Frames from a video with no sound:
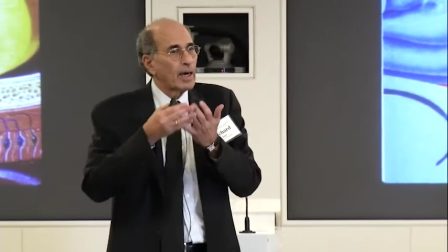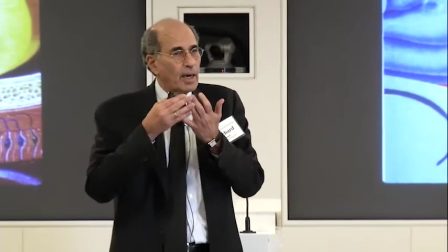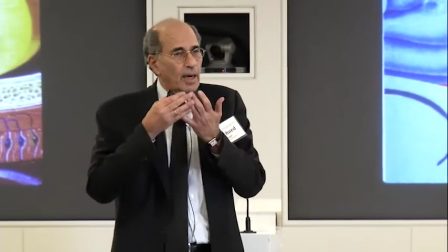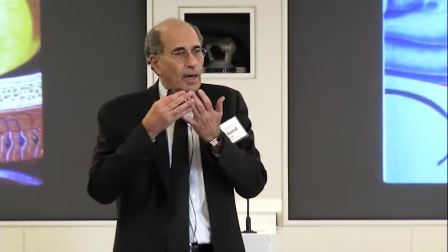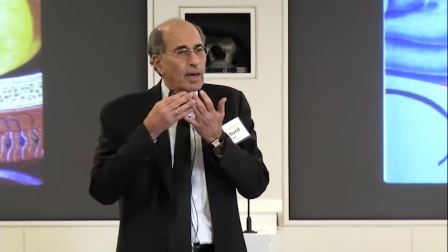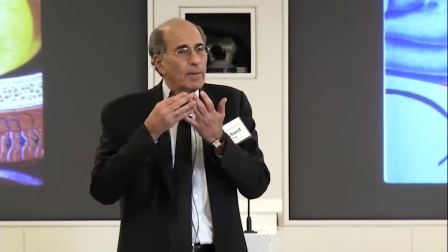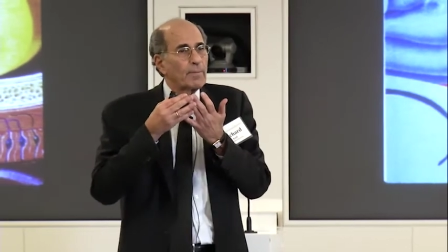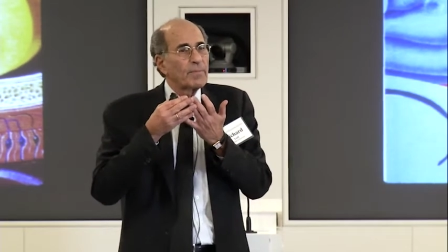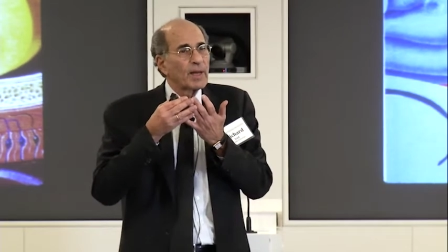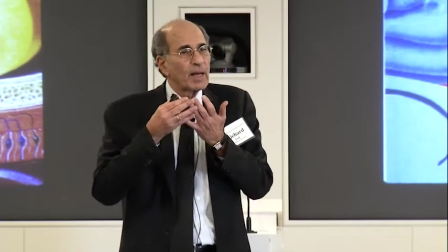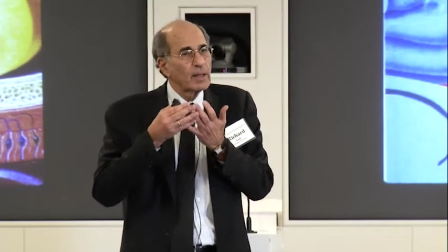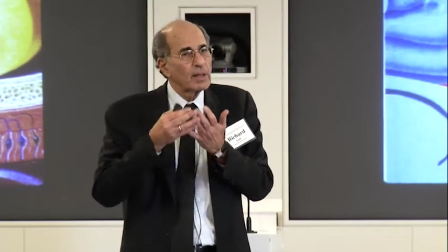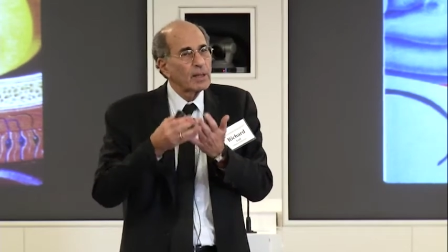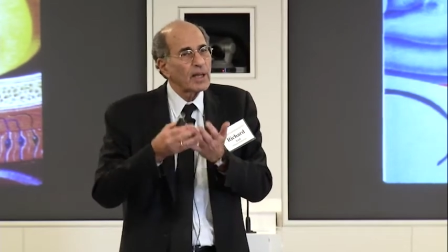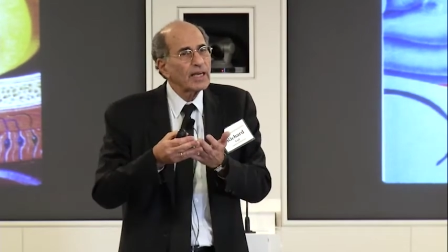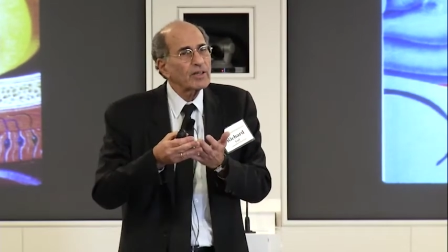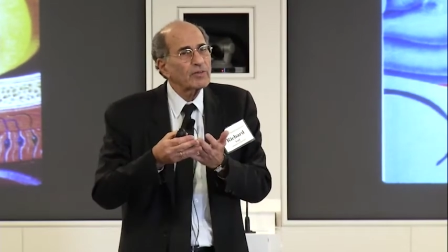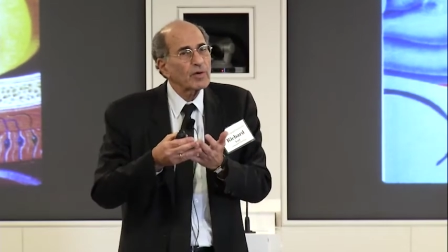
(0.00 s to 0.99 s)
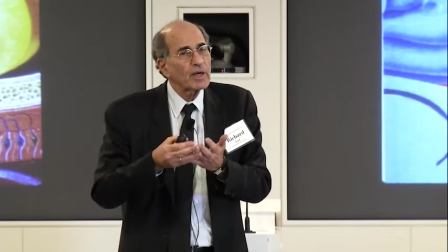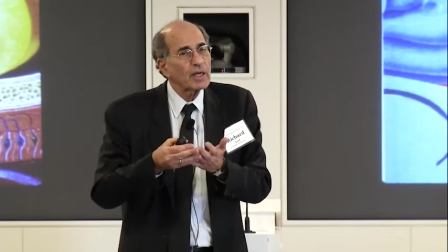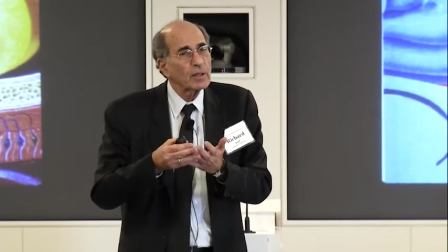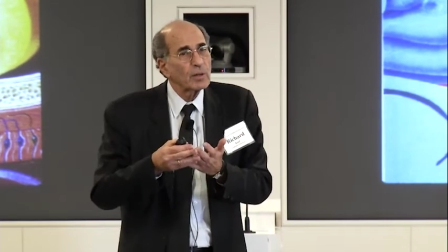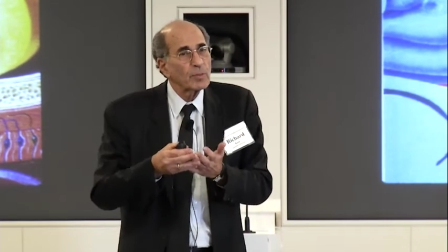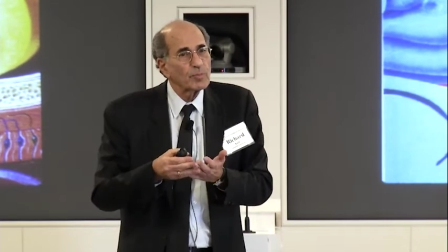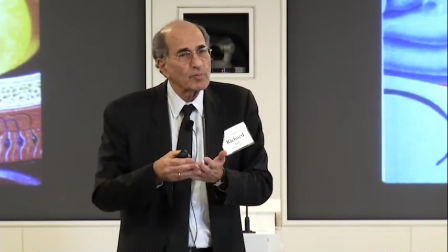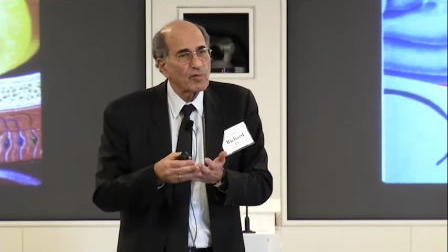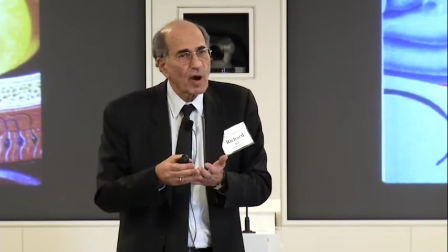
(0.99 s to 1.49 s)
um,
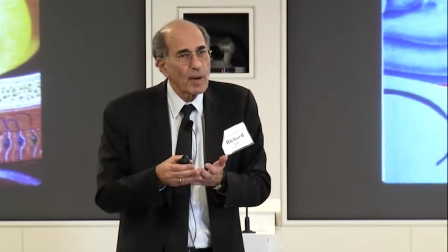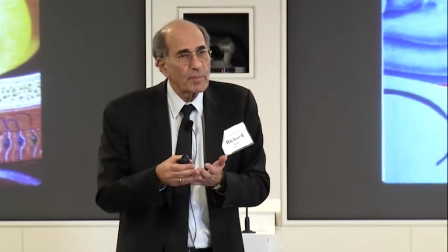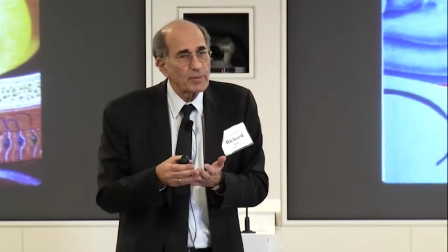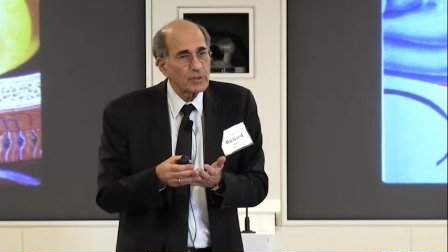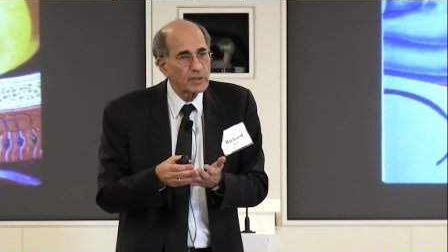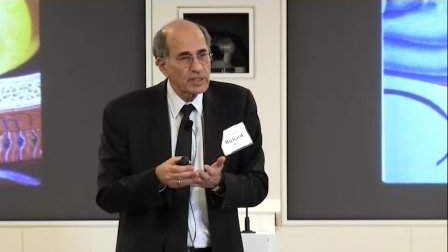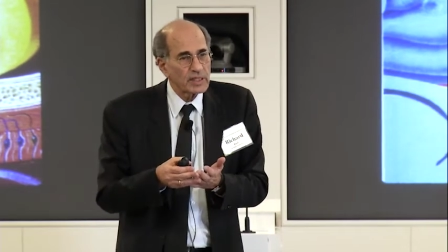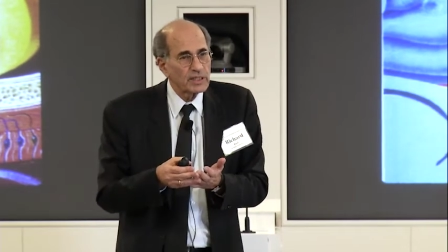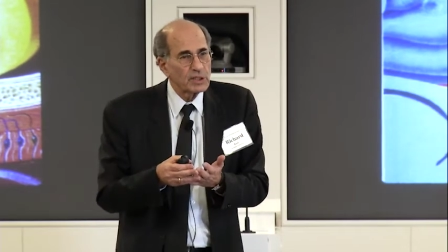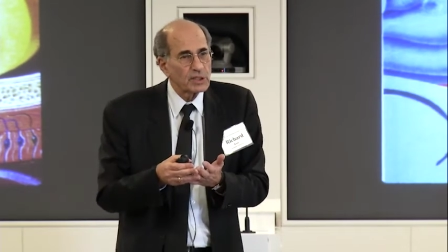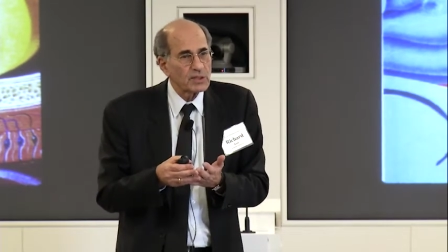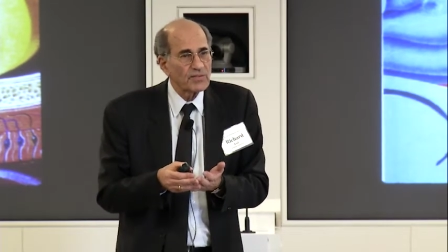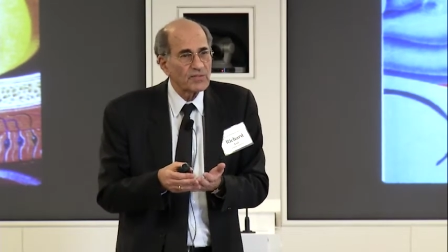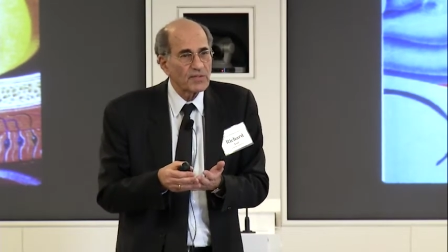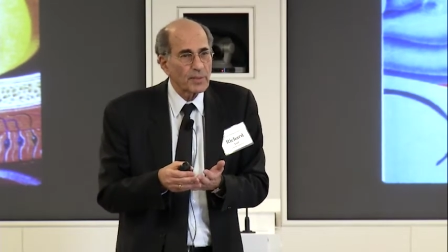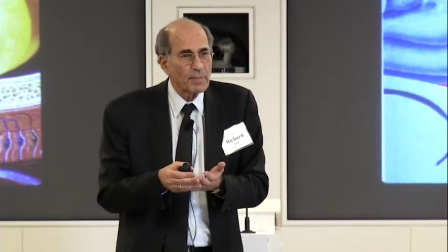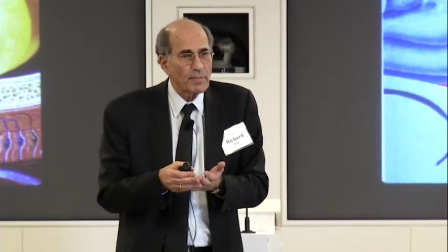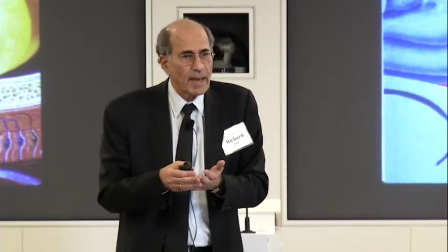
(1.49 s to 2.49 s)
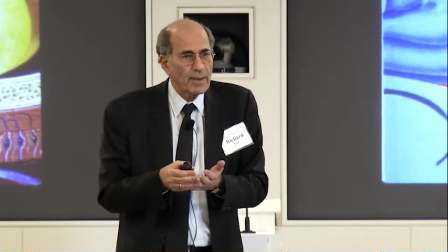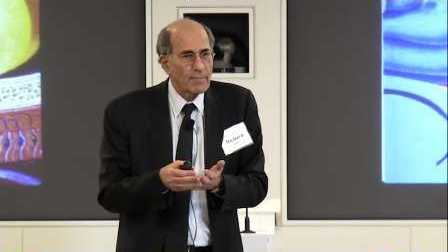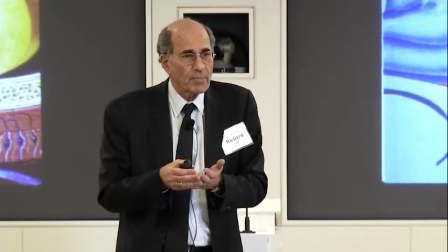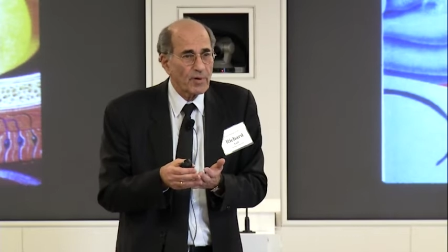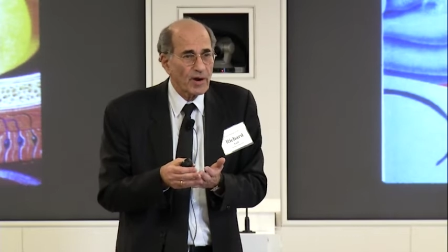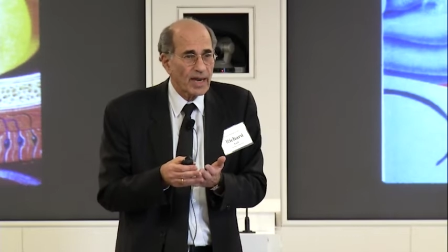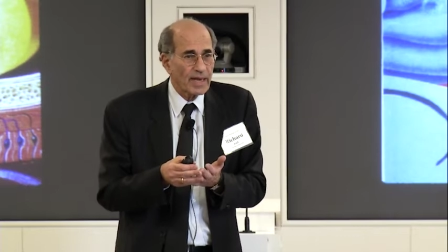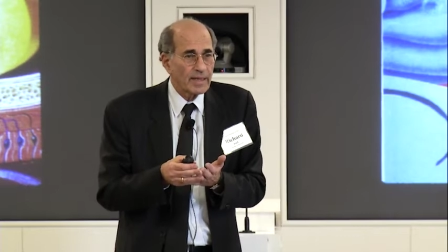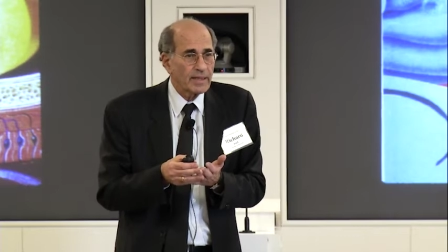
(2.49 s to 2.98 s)
electrical properties of the
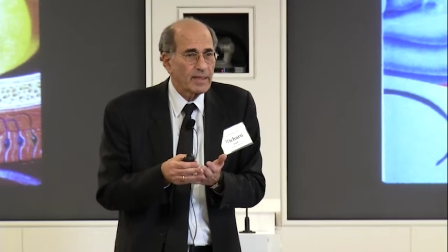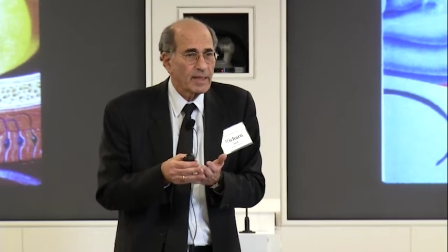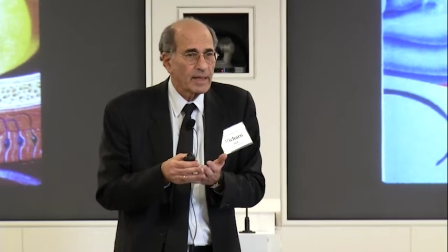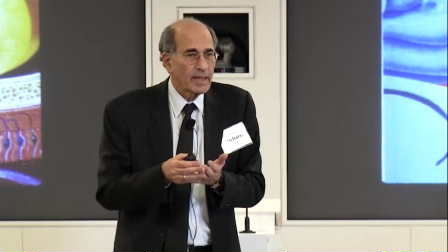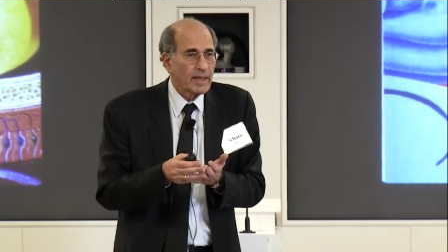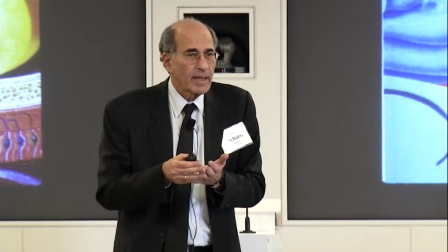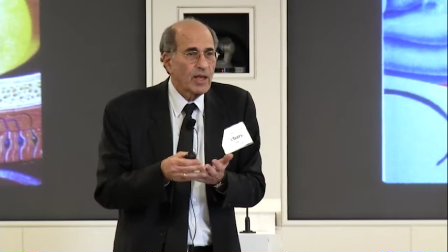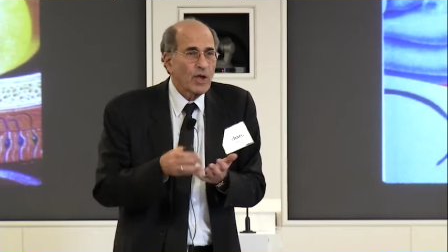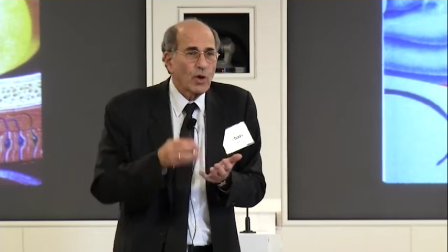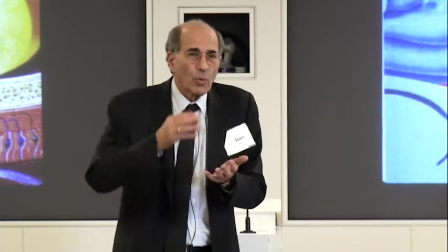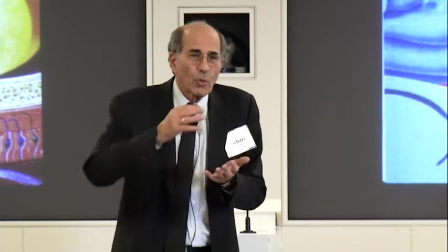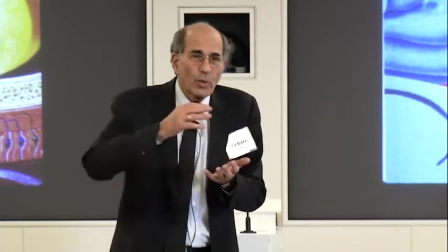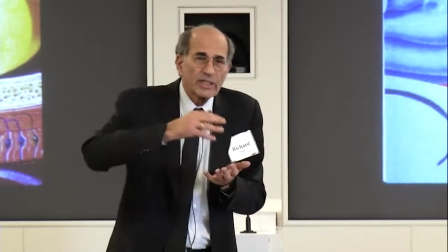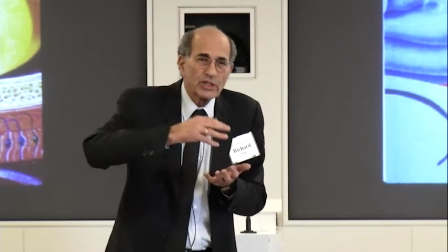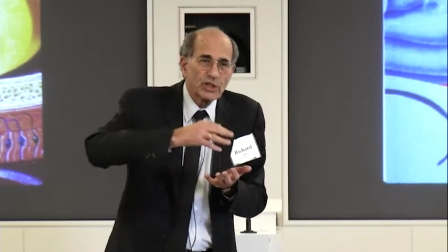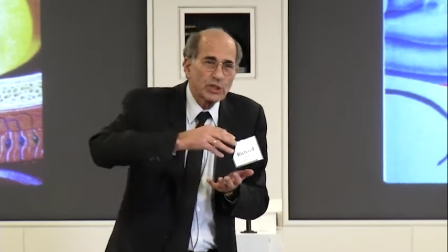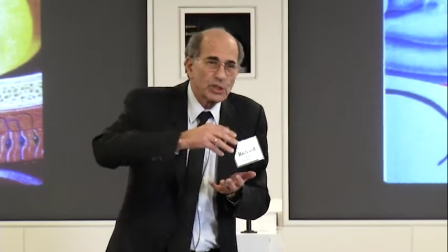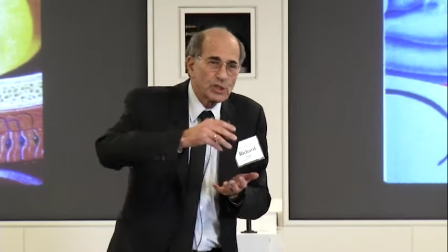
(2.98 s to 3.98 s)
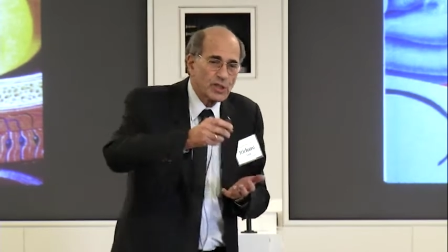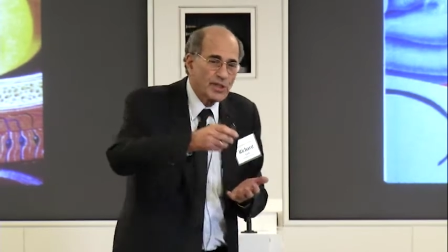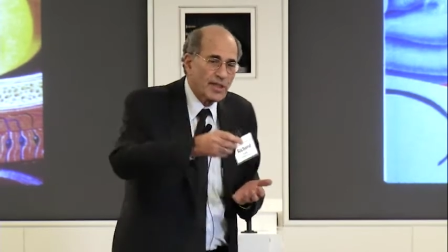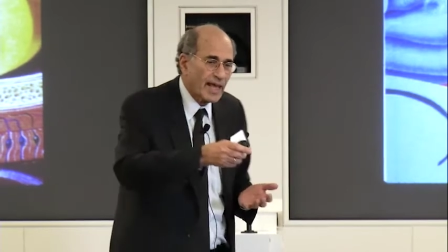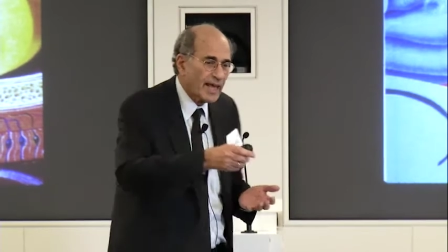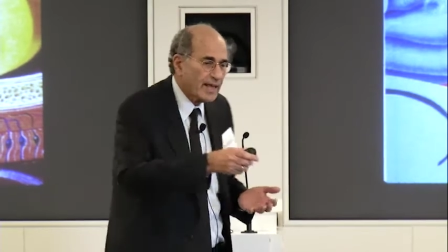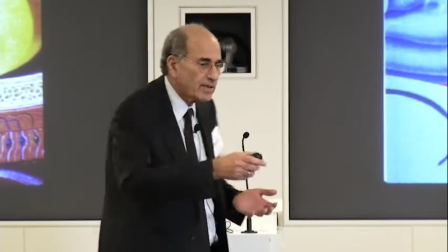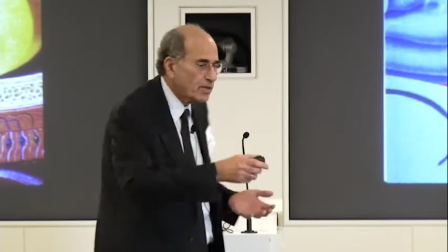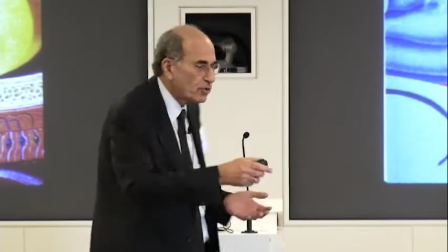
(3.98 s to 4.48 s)
membrane, which is
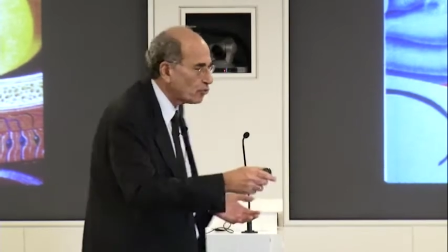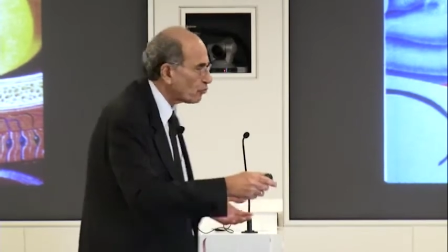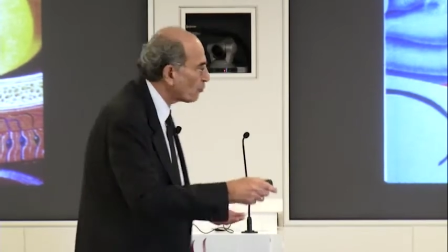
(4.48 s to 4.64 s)
then